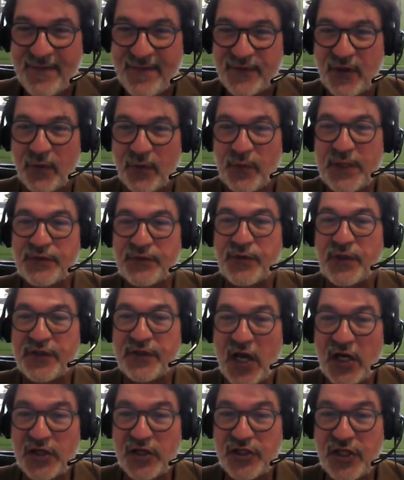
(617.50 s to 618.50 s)
So
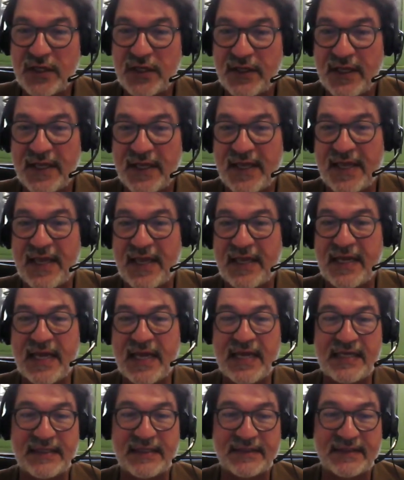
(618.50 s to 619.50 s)
retroduction, it
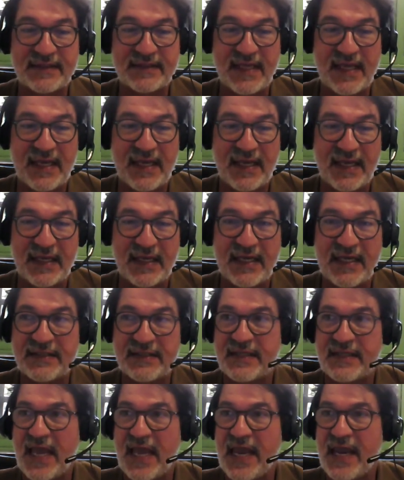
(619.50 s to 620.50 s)

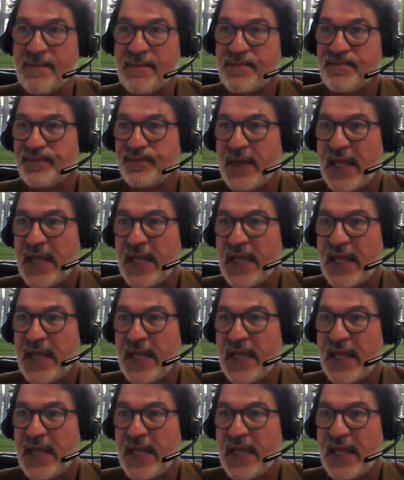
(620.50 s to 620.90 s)
is a